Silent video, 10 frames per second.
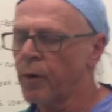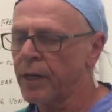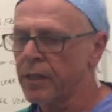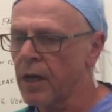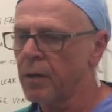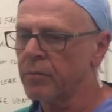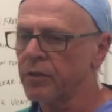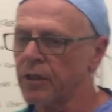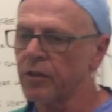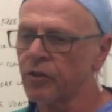when it
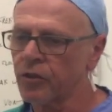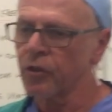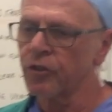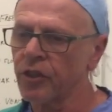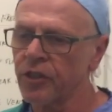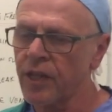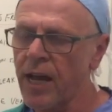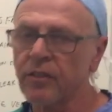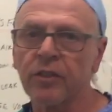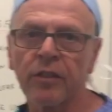comes that the surgeon is
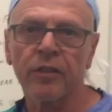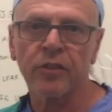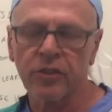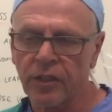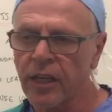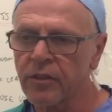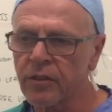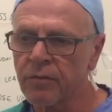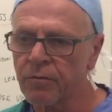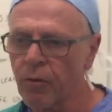asking us to
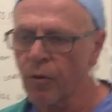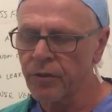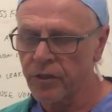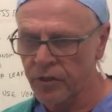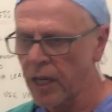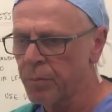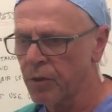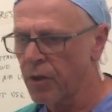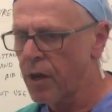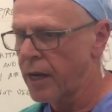test for the
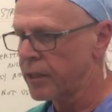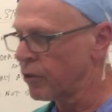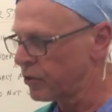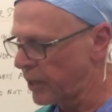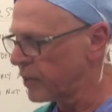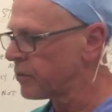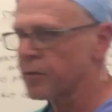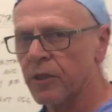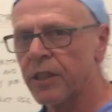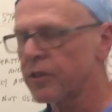staple line or test
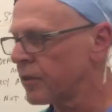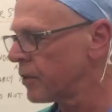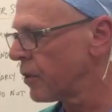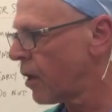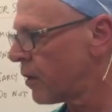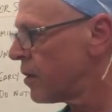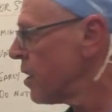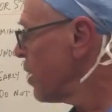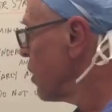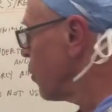for leaks in the lung.
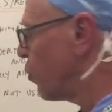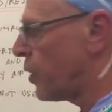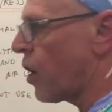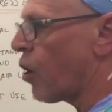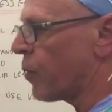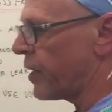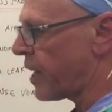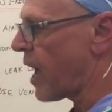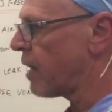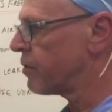We already
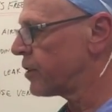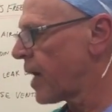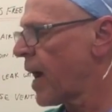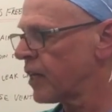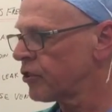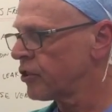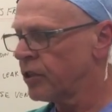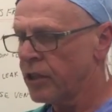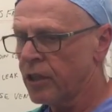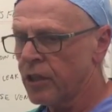have attached
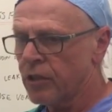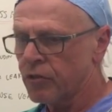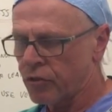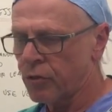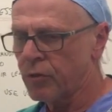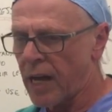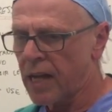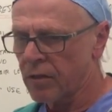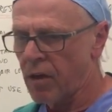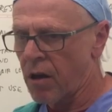to
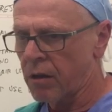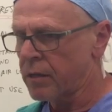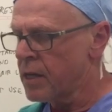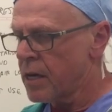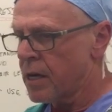that lung